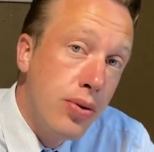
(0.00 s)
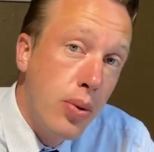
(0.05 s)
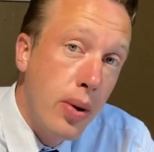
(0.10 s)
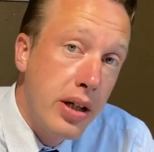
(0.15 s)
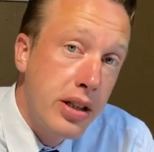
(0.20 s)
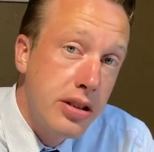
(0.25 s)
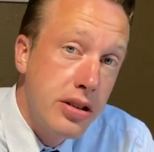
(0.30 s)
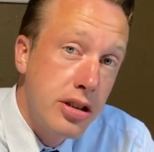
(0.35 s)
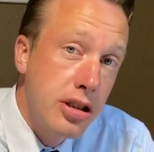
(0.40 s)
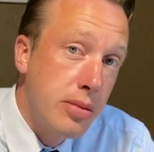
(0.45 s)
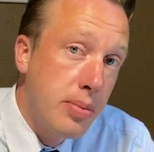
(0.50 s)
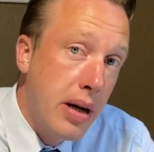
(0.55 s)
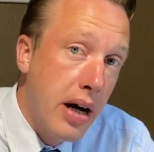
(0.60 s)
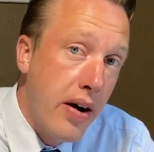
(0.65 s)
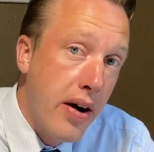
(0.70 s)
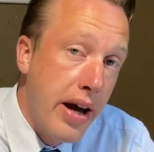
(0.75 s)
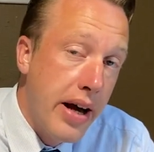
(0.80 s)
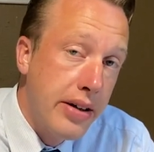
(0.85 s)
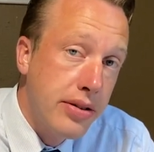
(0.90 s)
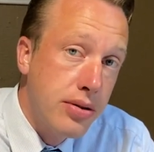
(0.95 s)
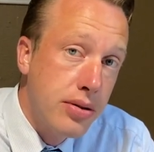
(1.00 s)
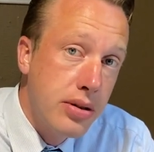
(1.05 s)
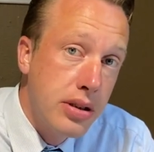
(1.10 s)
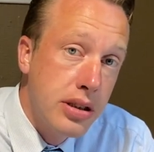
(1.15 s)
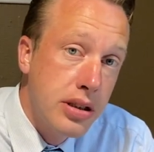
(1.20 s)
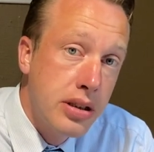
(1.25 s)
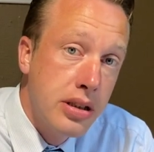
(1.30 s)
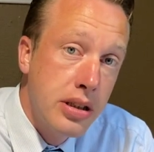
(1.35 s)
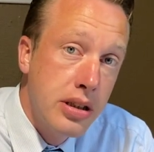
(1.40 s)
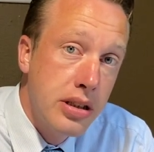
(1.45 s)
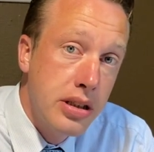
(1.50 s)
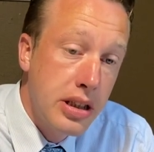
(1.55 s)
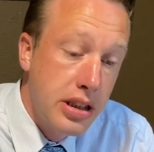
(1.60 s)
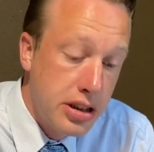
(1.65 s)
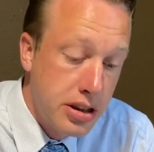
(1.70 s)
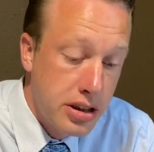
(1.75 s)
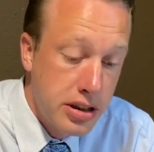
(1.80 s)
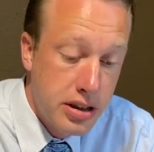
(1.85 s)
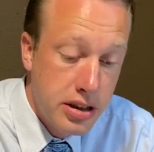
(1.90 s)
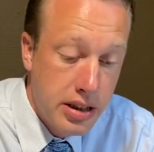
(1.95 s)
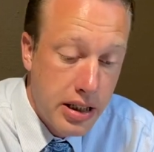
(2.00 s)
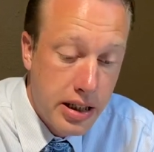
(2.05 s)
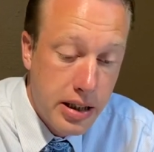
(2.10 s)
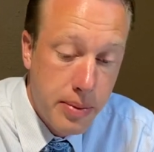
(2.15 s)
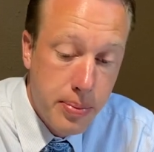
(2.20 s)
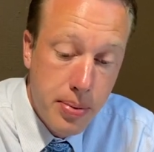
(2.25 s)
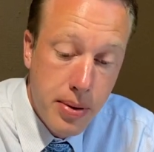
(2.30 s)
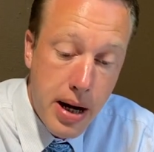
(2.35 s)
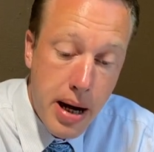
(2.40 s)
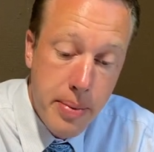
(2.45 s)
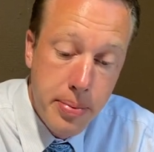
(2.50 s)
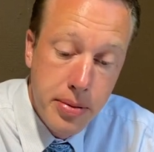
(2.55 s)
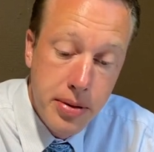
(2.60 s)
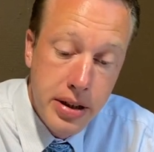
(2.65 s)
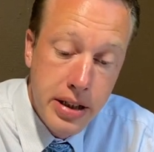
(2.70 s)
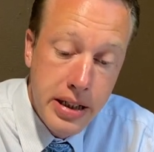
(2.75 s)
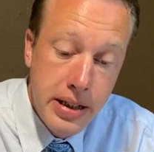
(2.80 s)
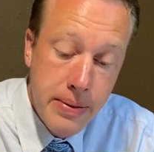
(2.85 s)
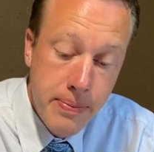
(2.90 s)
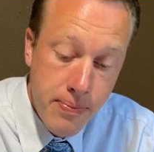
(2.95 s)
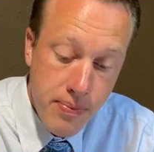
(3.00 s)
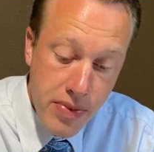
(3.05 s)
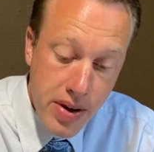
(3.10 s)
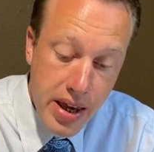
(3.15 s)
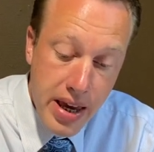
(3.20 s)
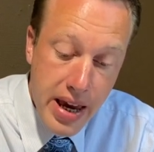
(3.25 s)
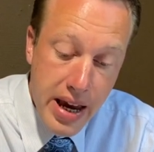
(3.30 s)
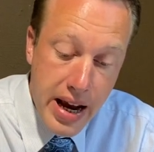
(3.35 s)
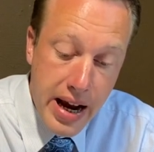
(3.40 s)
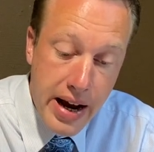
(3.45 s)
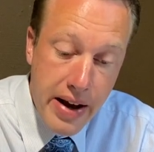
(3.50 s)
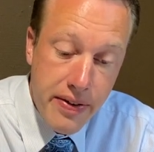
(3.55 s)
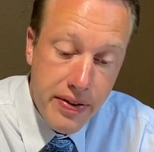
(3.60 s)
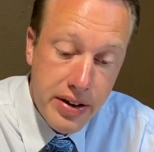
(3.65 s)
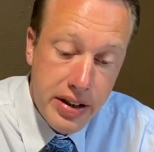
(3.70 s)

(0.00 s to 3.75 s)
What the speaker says: questions about hazardous conditions on the property, and